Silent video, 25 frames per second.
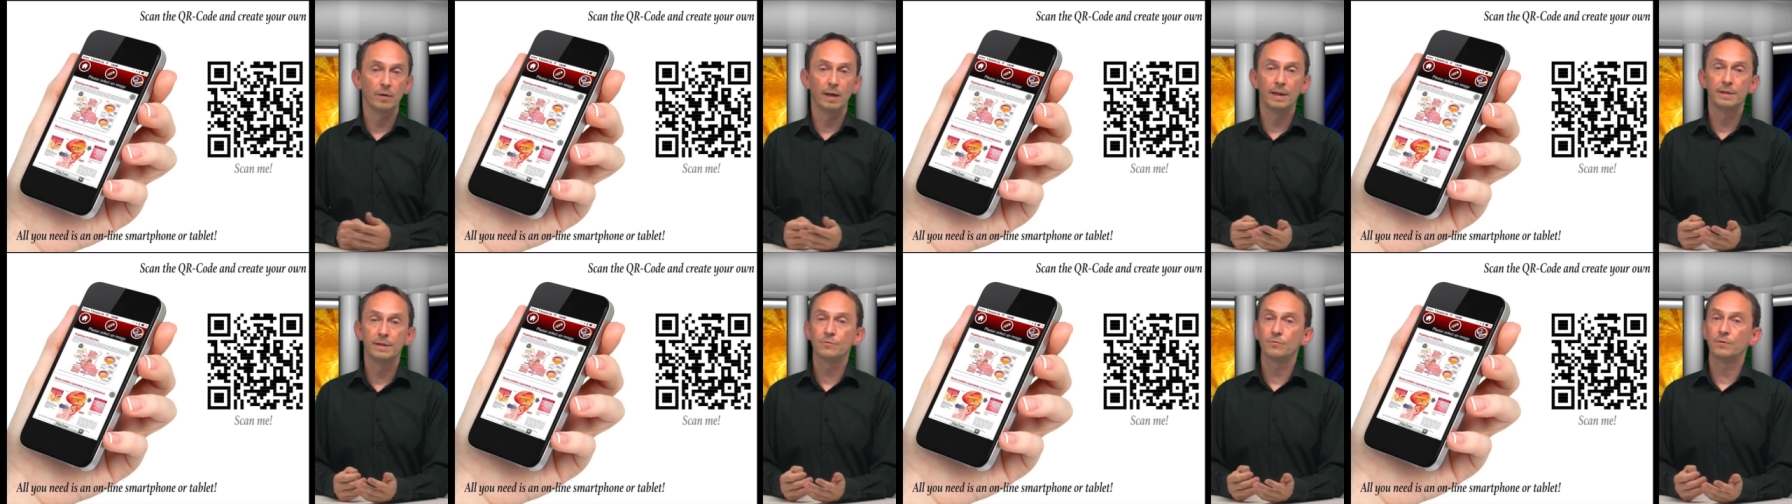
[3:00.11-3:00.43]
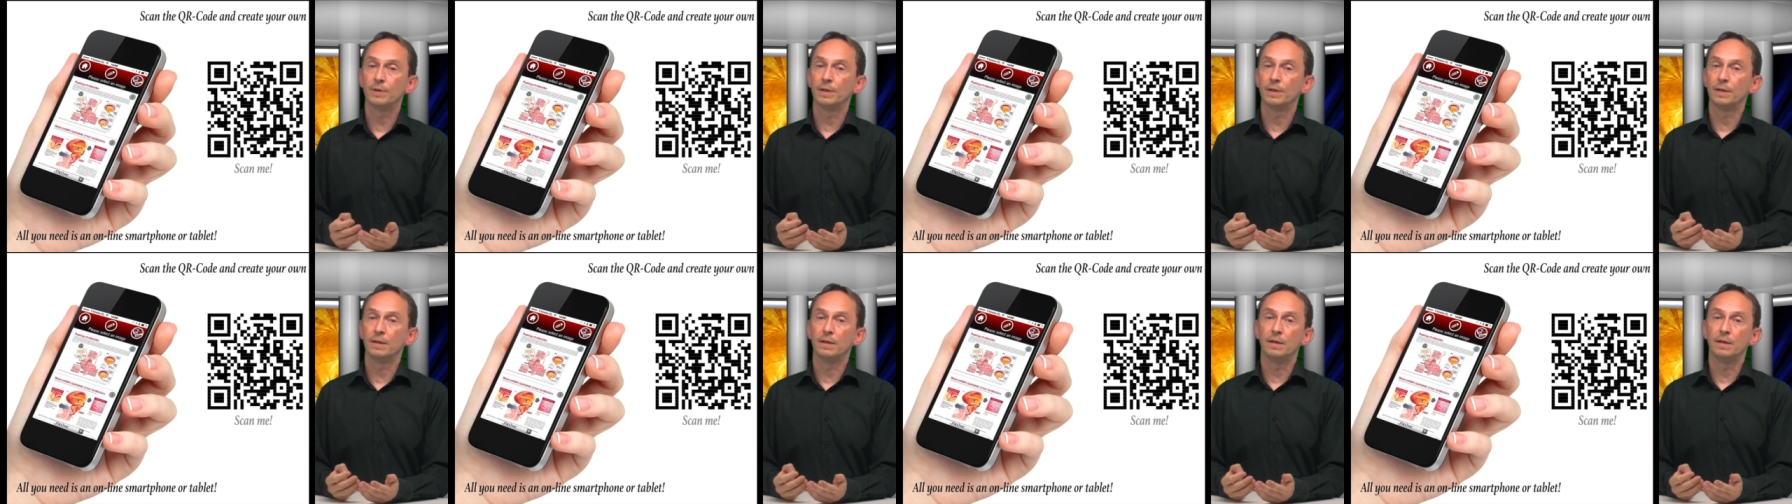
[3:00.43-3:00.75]

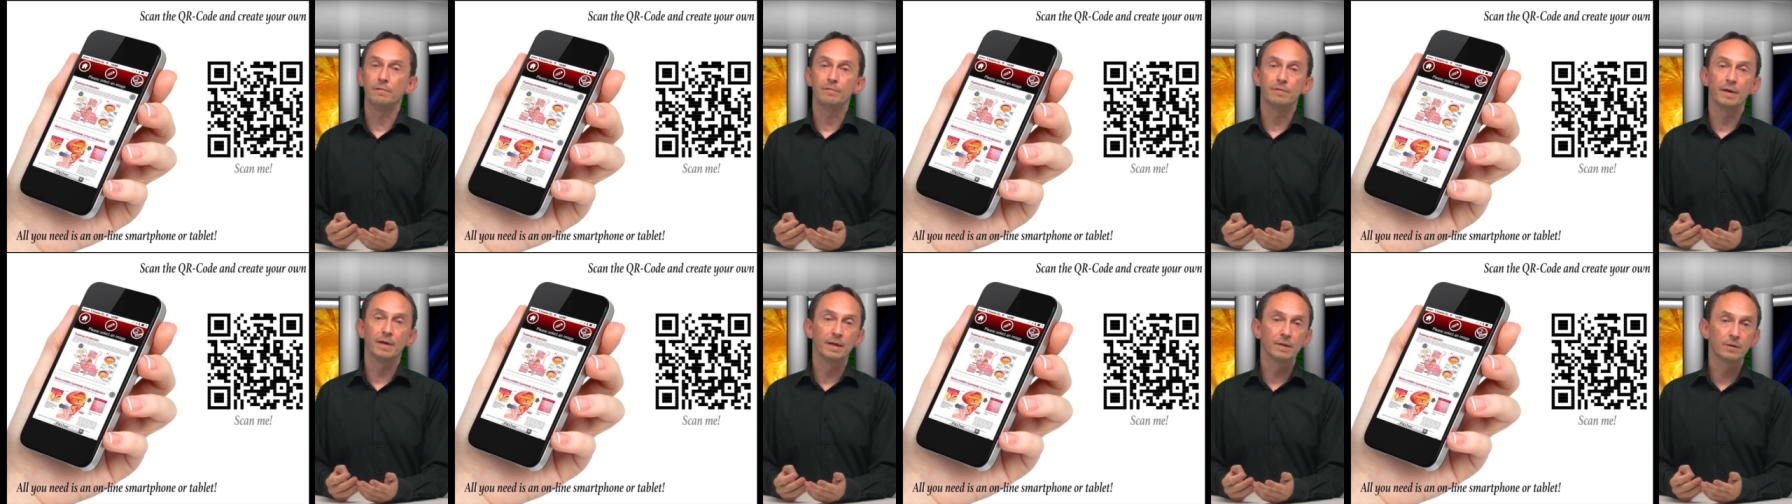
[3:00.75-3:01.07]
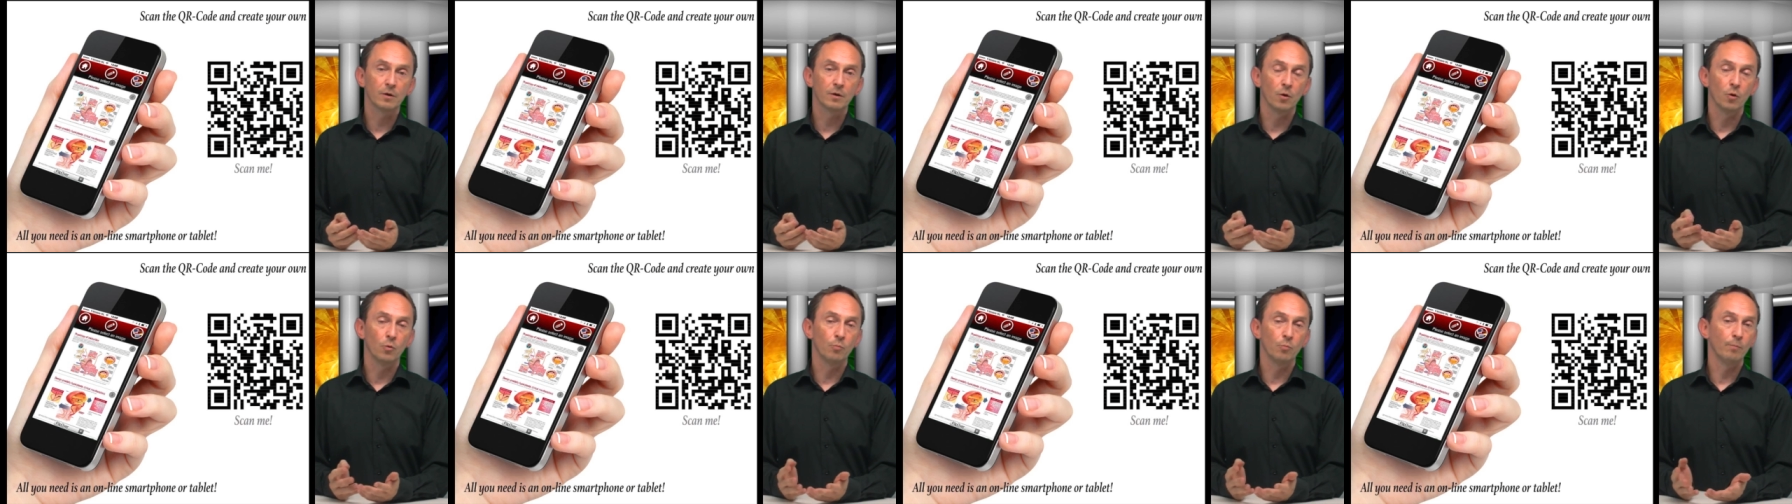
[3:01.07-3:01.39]
entering an event
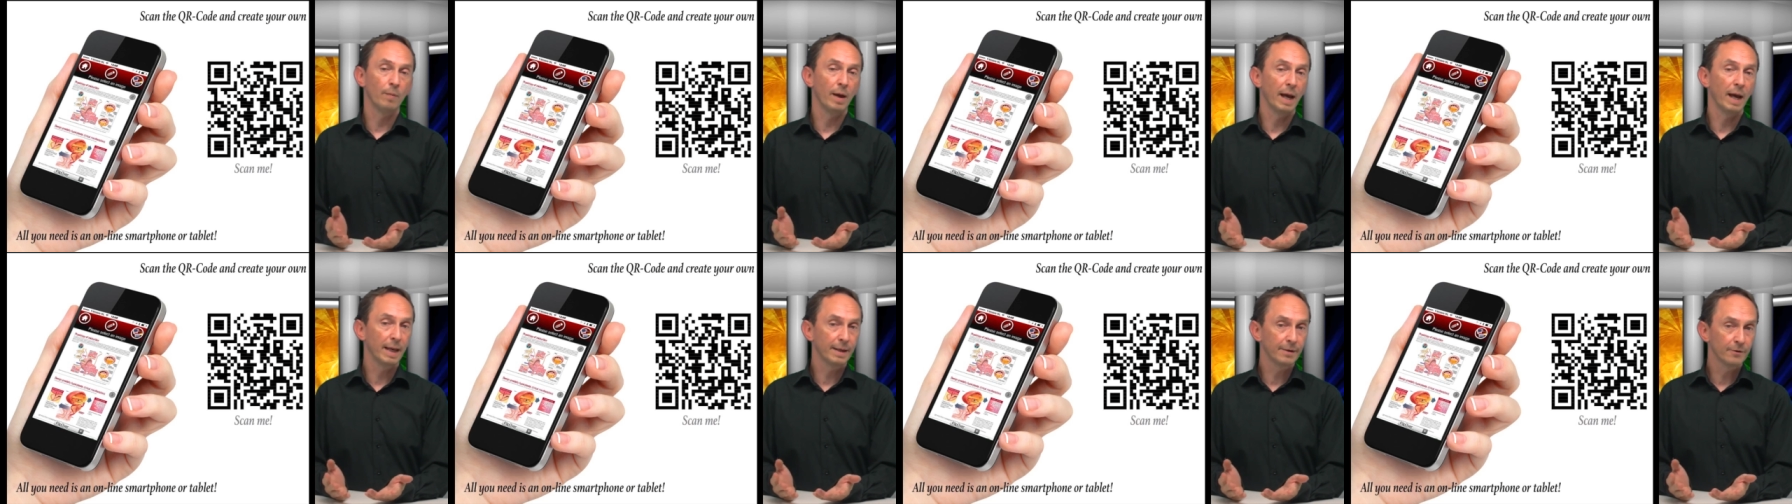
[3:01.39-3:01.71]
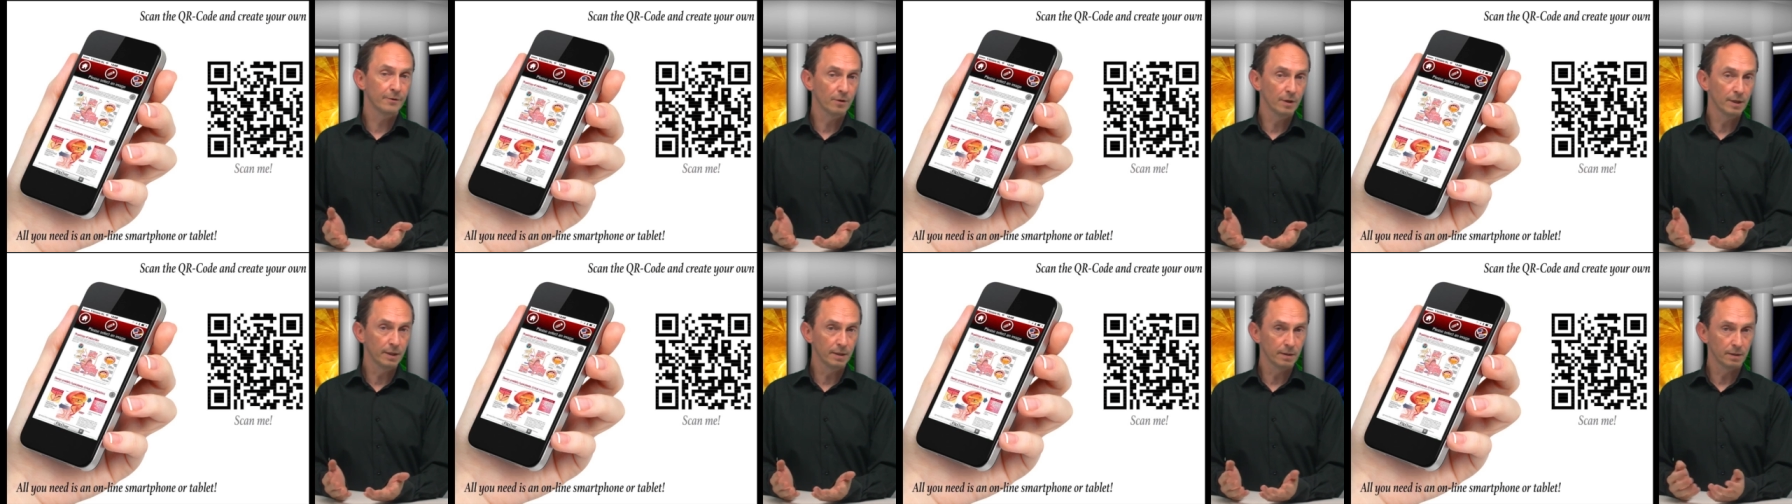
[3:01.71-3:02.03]
code
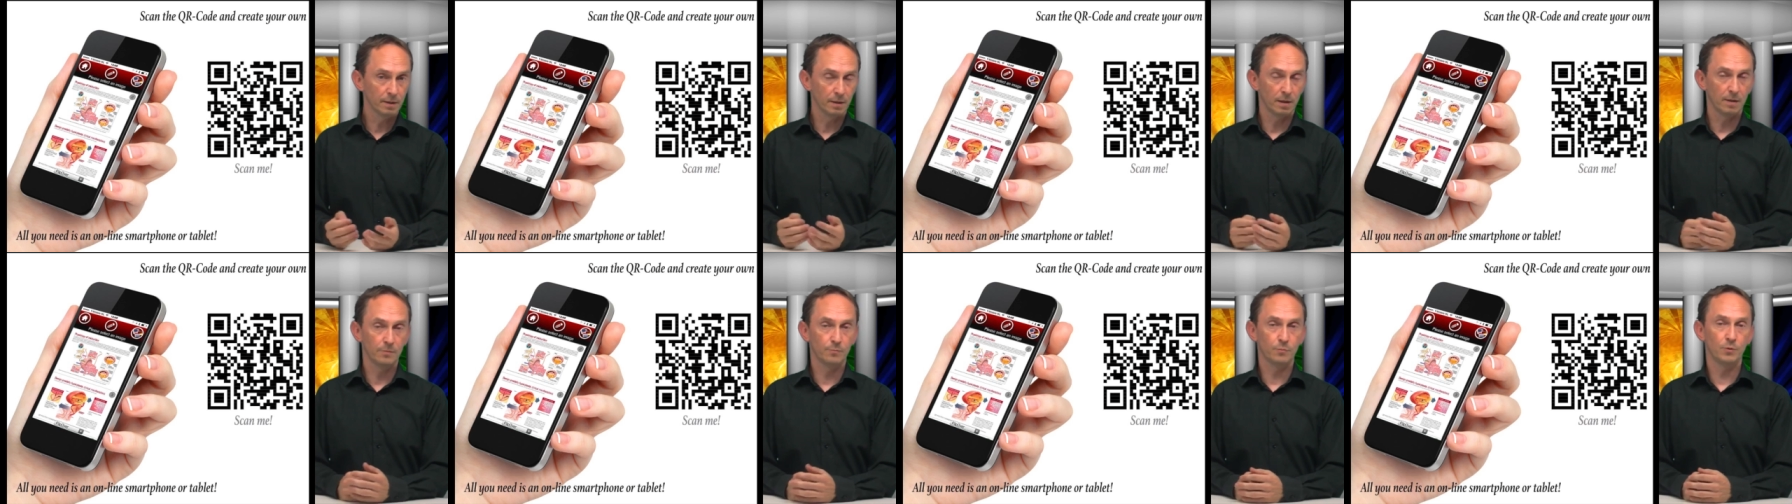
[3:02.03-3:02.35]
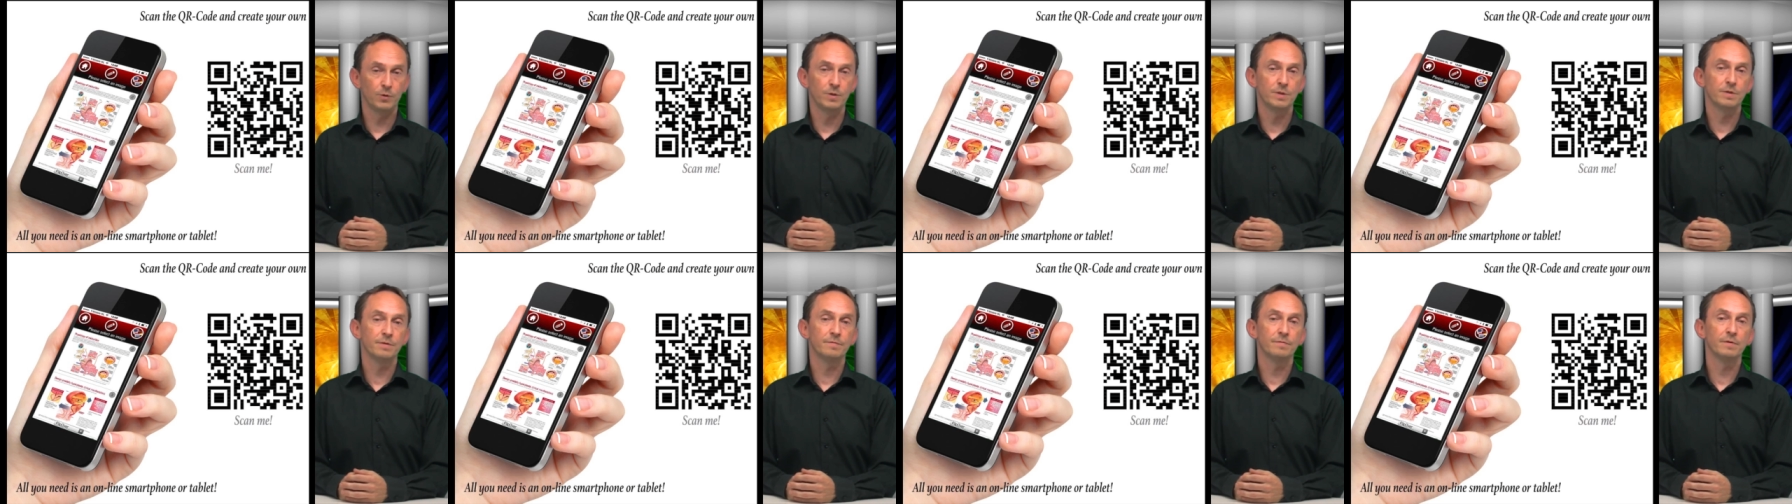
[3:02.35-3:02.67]
manually on
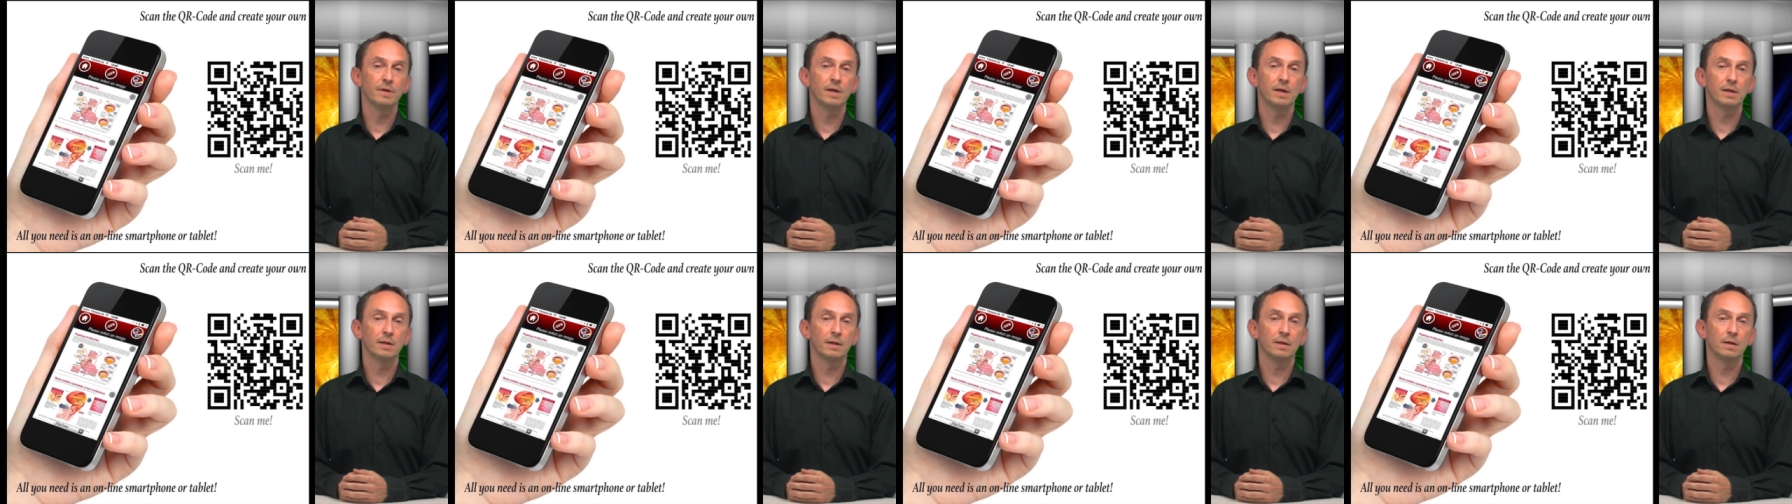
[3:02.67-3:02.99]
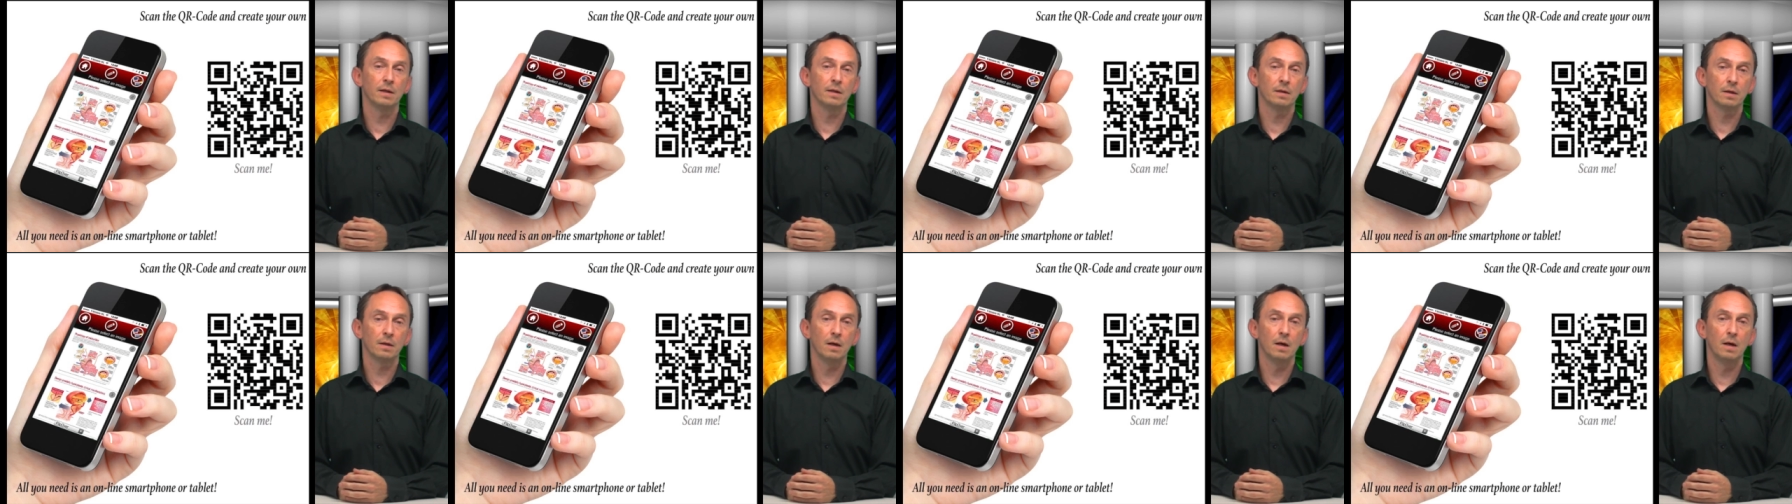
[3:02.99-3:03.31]

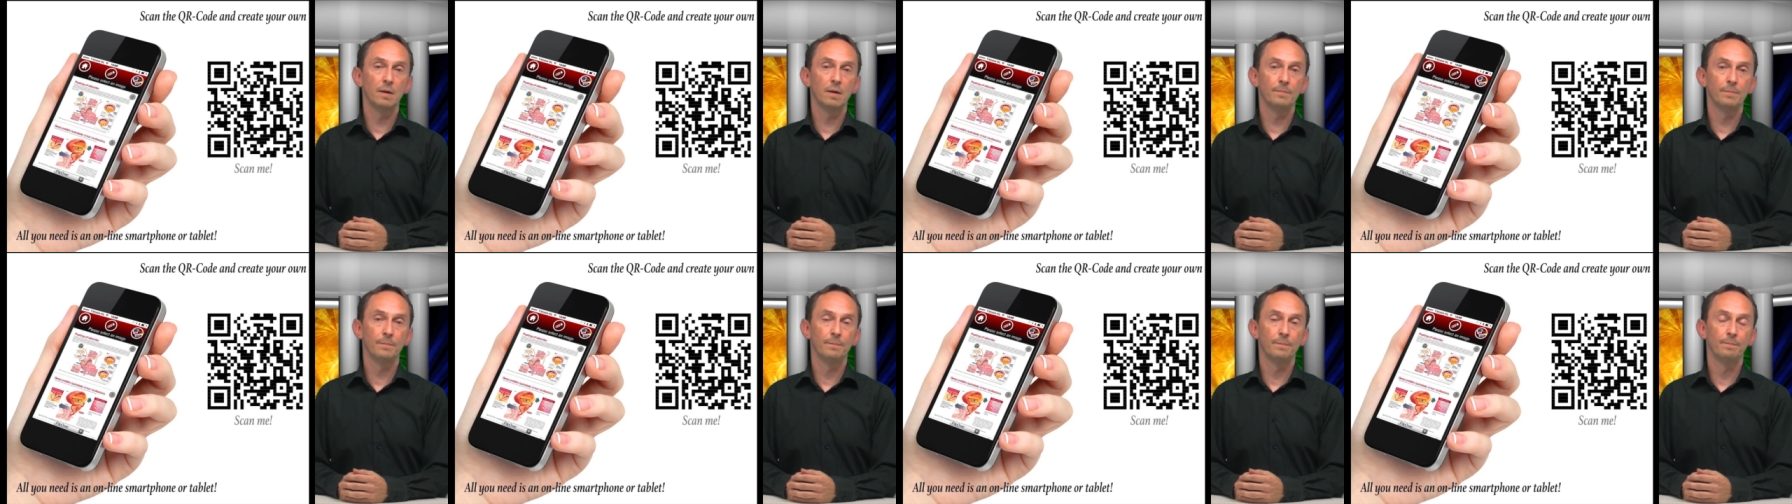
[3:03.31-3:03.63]
PrinterVana.com,